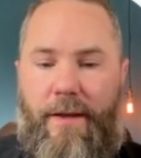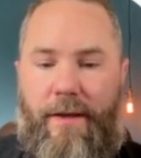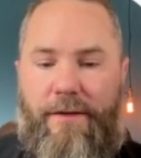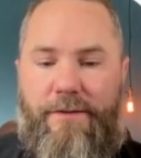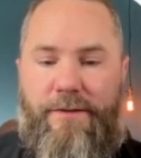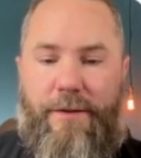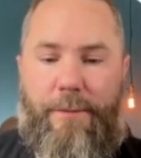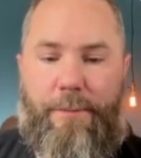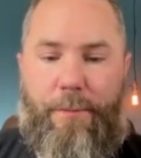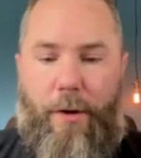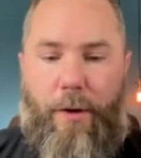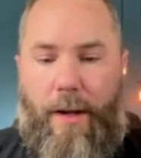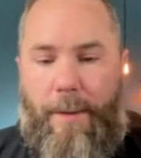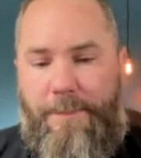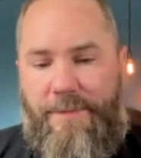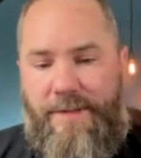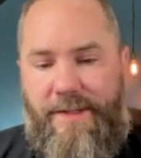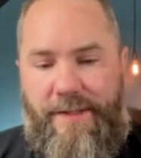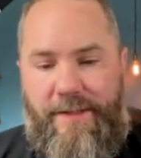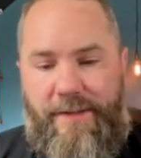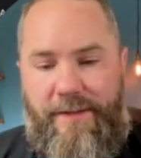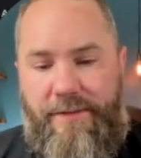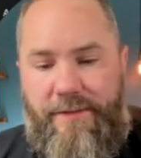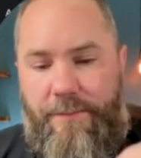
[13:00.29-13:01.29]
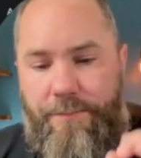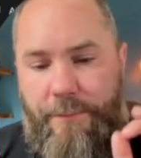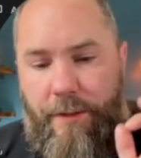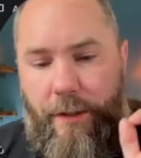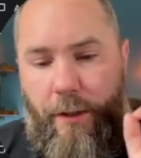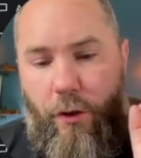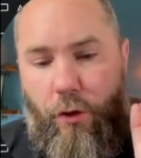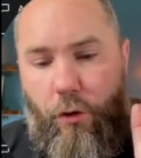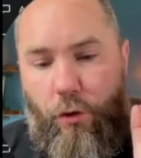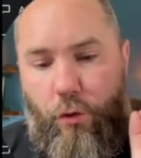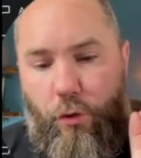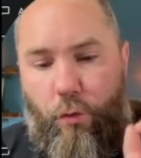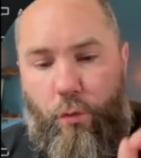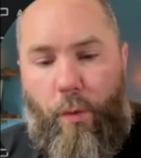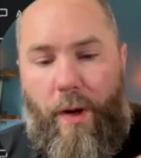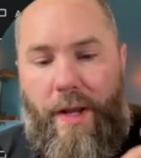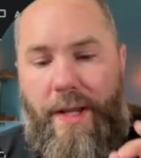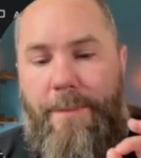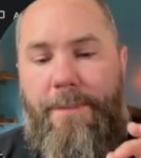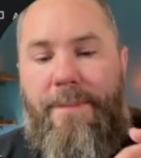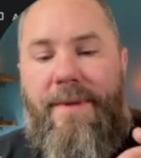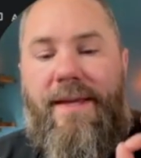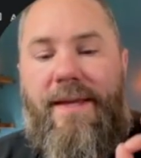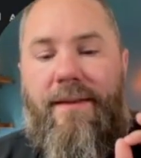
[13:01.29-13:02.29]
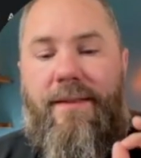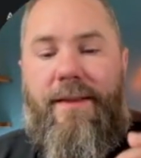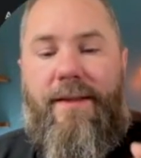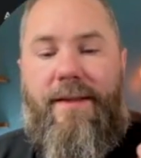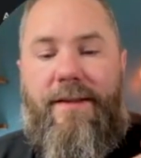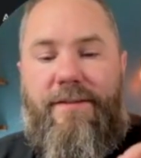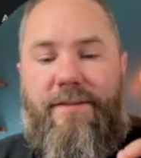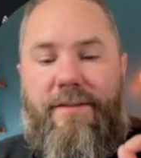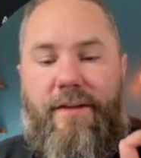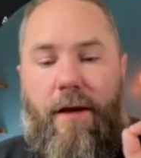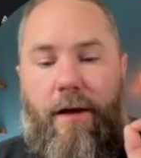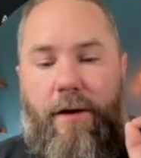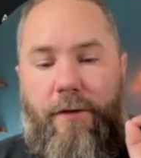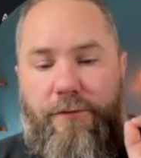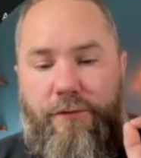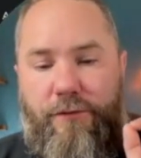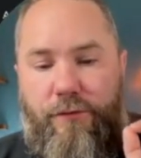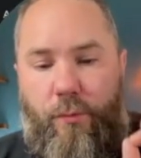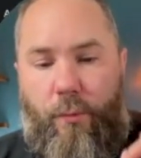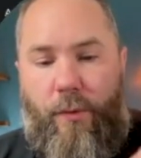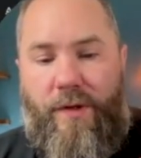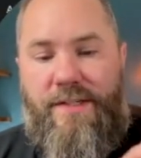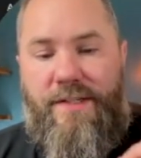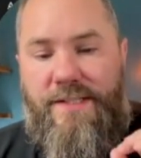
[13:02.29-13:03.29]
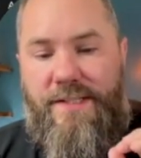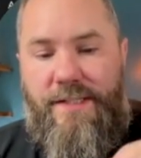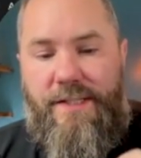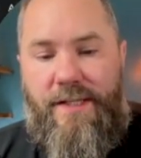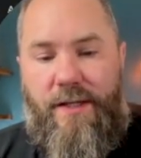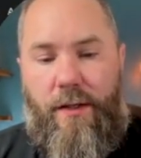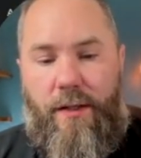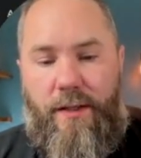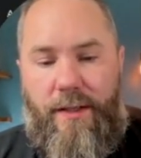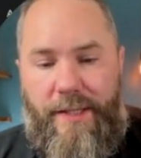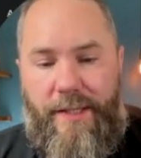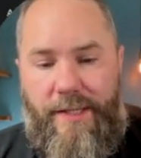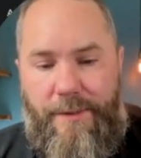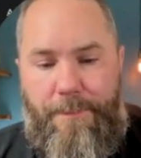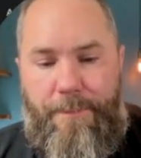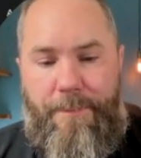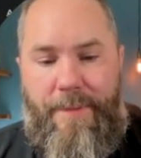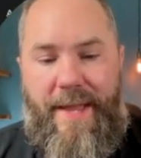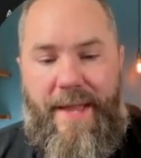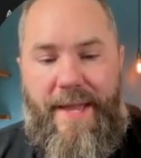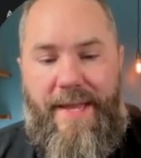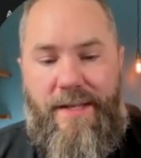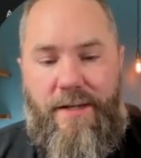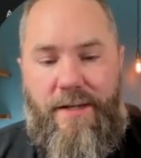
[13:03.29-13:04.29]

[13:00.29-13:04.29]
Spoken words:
So the prompt is, write me a list of 20 clickbait